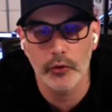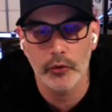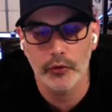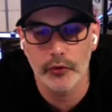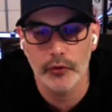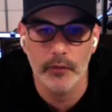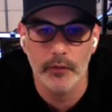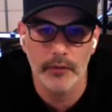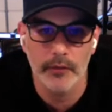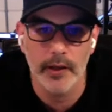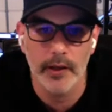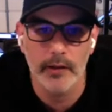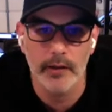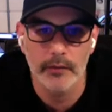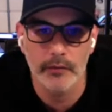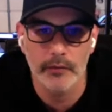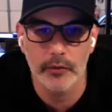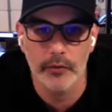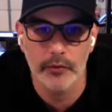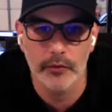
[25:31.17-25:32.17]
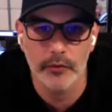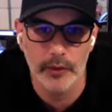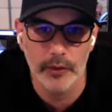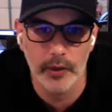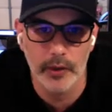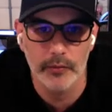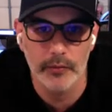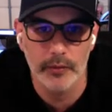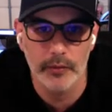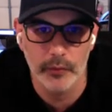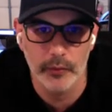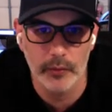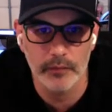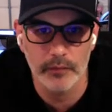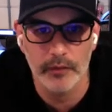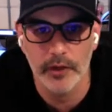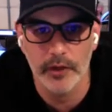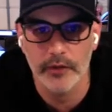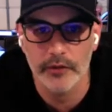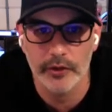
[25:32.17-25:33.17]
deserve that for yourself, and so
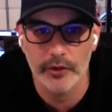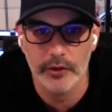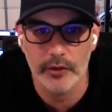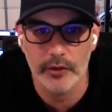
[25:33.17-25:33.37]
invest